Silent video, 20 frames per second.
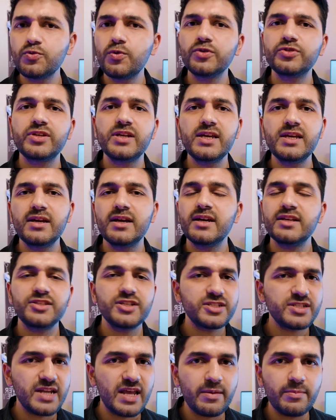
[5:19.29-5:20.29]
2 or 3,
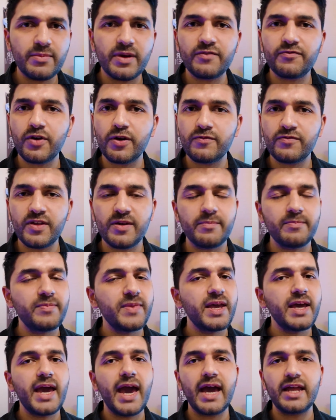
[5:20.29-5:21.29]
just name in front of them
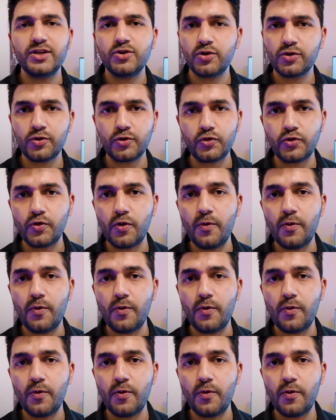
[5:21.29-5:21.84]
and you're good to